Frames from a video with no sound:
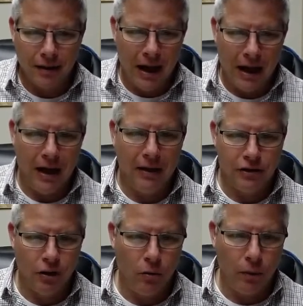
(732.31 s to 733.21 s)
And
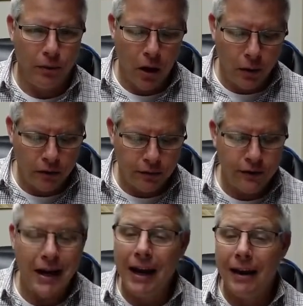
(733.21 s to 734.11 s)
so what we know is verse
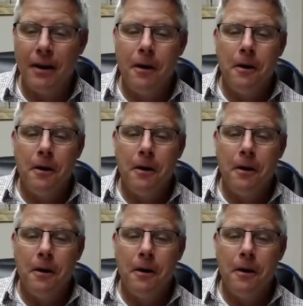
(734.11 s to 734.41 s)
8,